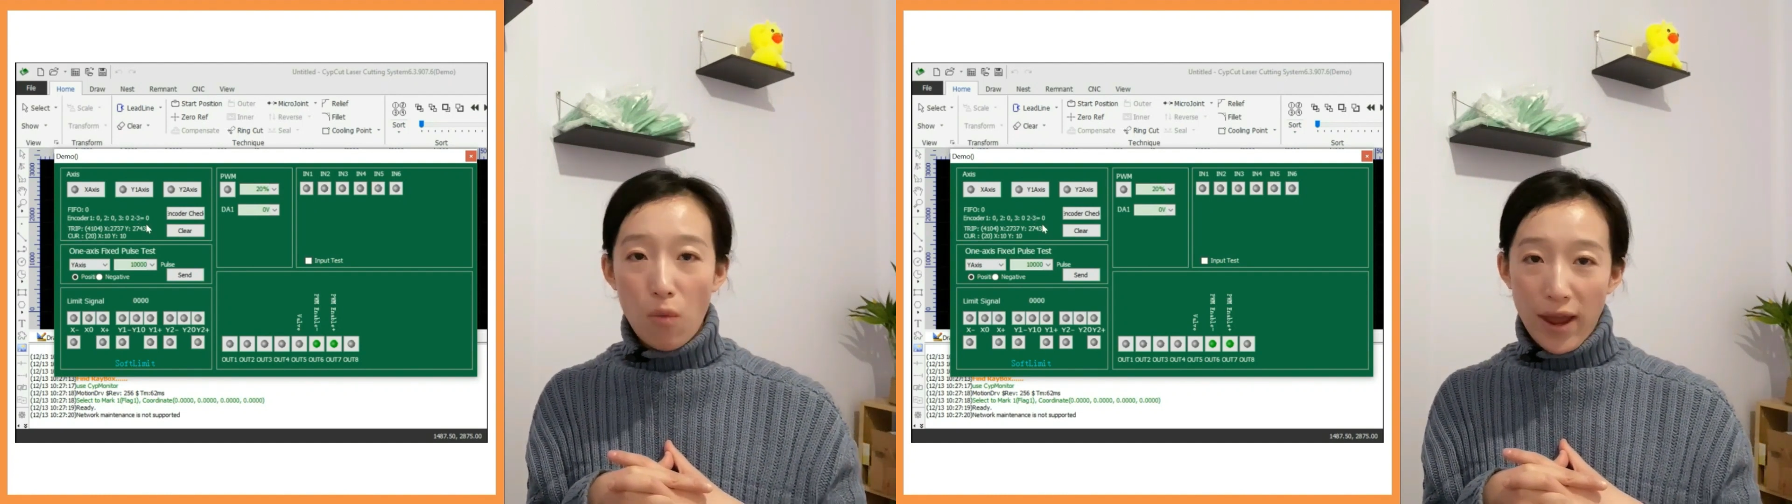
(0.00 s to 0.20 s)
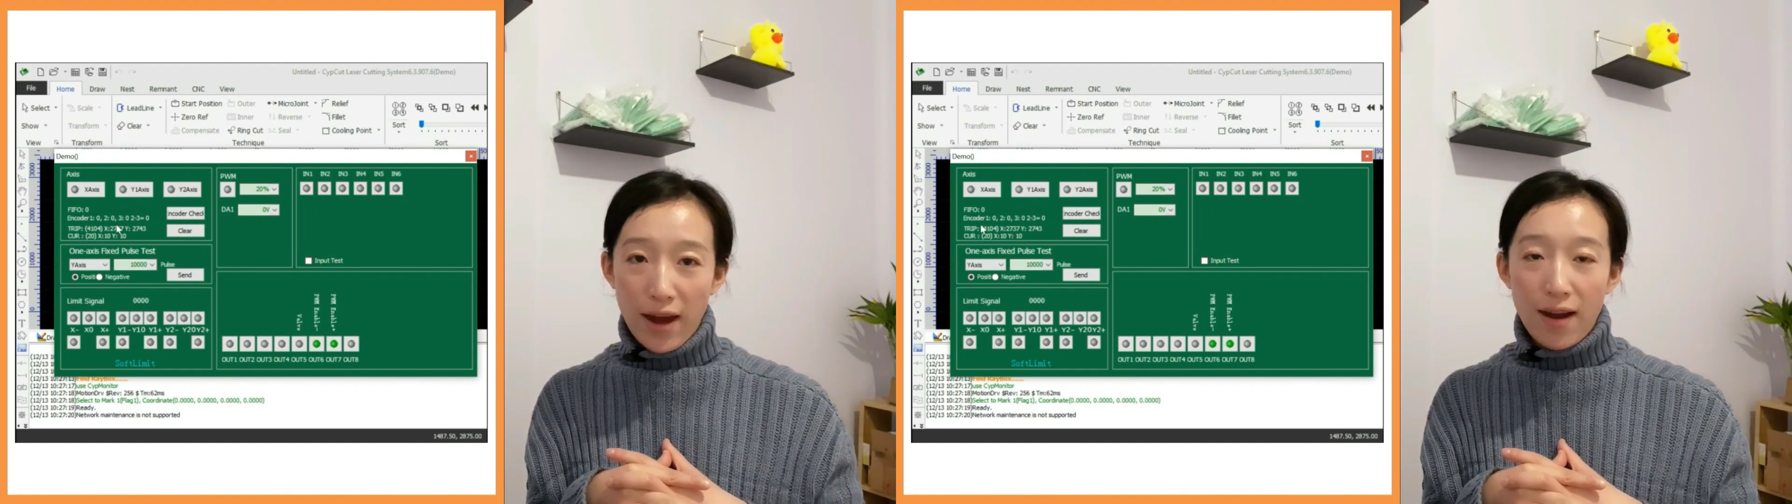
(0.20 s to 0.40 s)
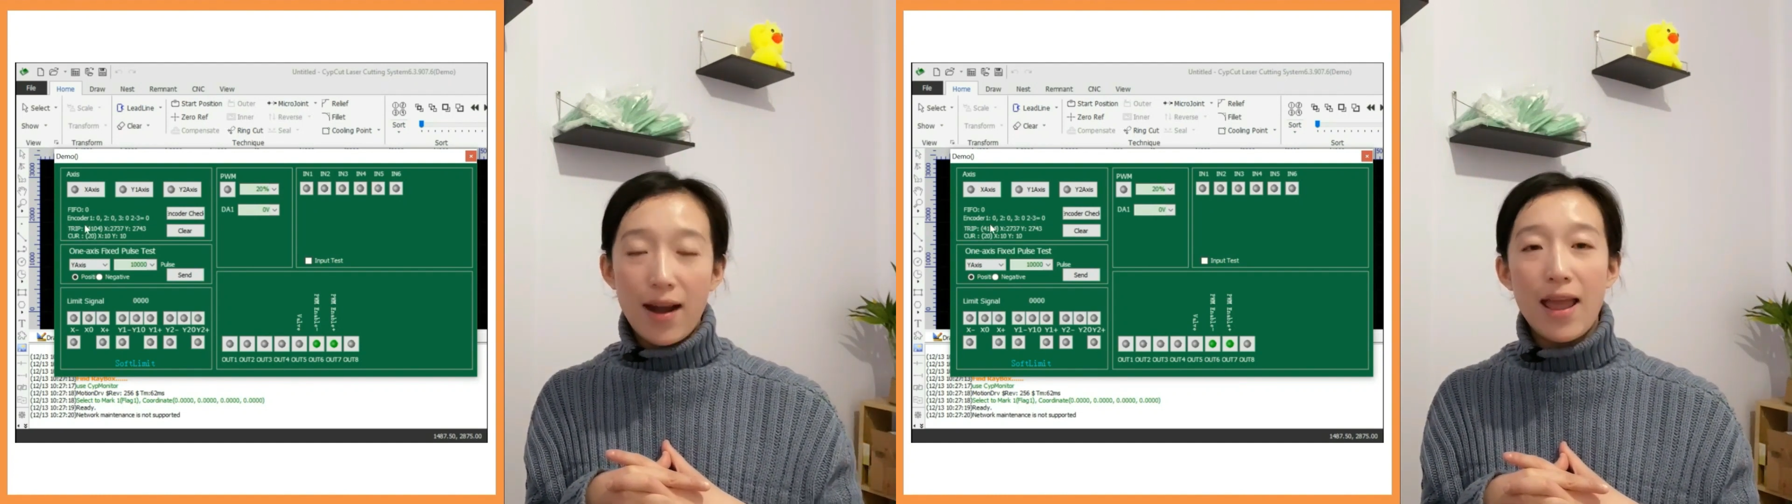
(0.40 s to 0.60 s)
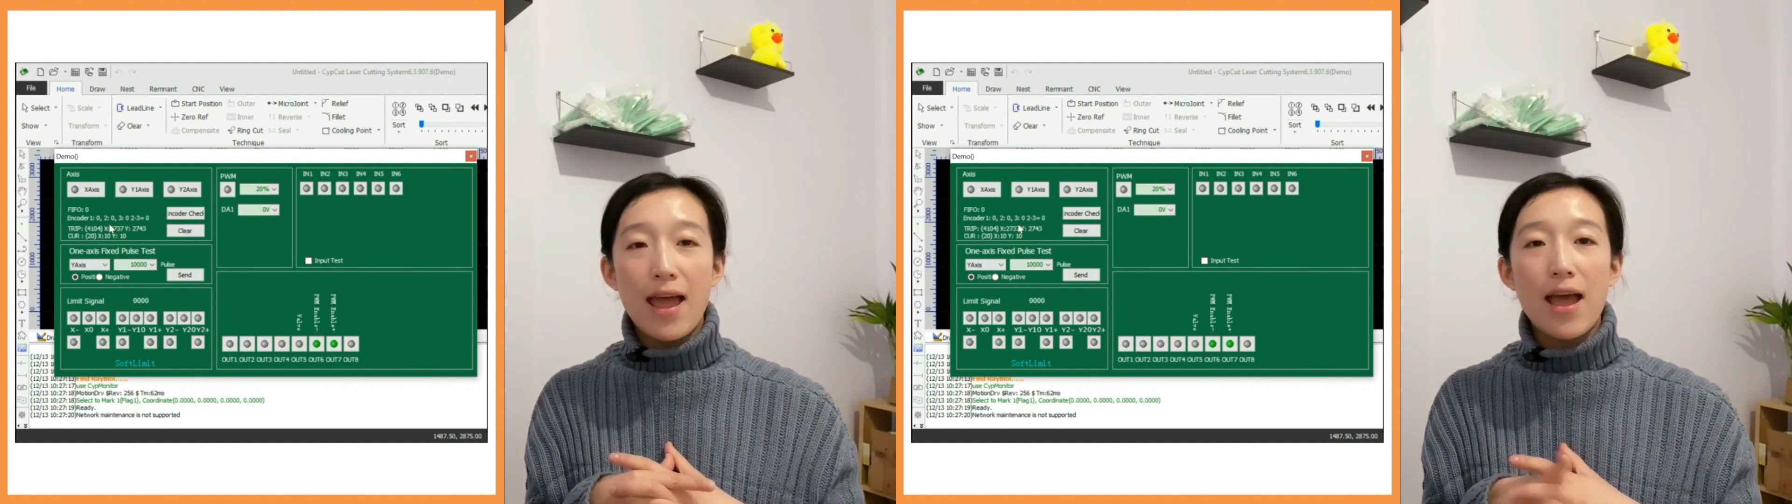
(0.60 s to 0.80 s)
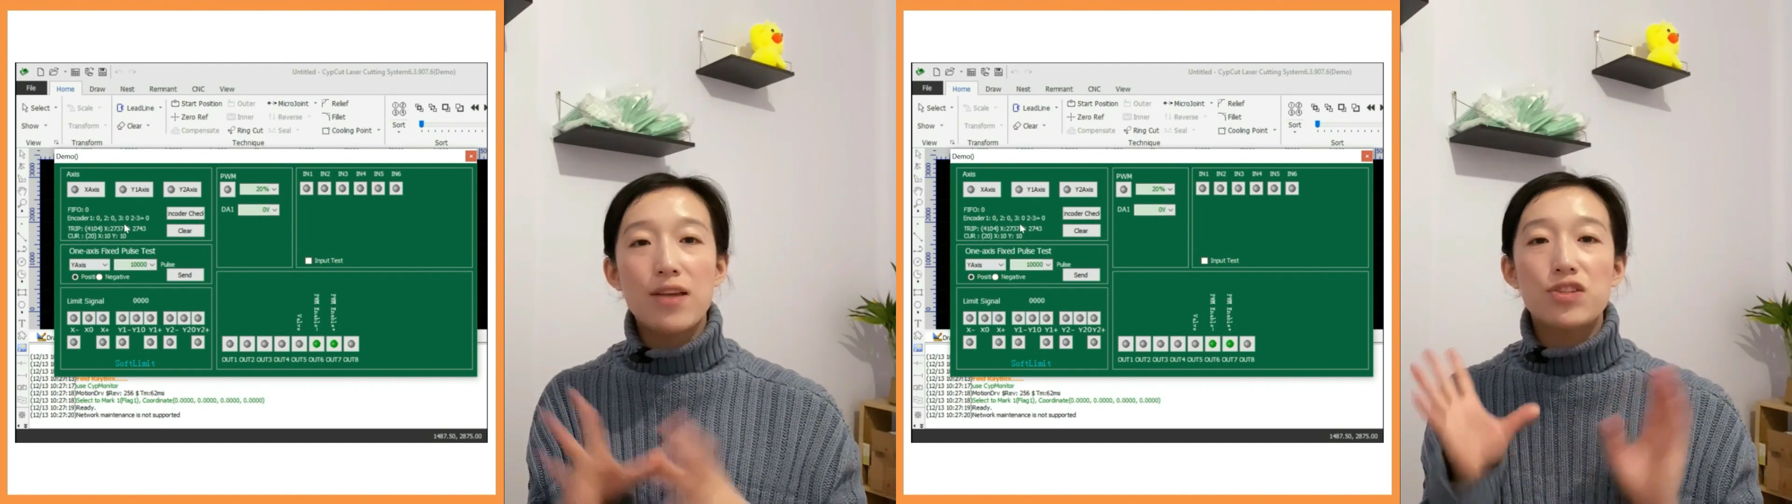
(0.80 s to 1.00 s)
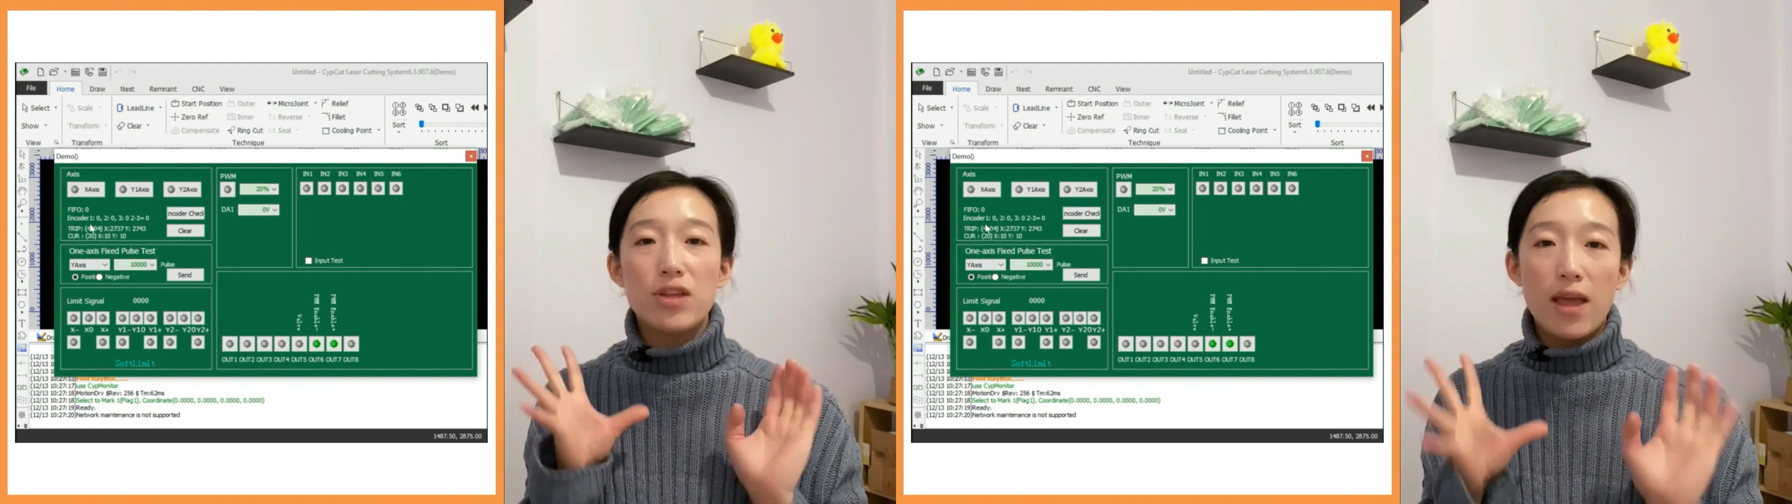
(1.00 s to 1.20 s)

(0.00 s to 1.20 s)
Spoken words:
wire has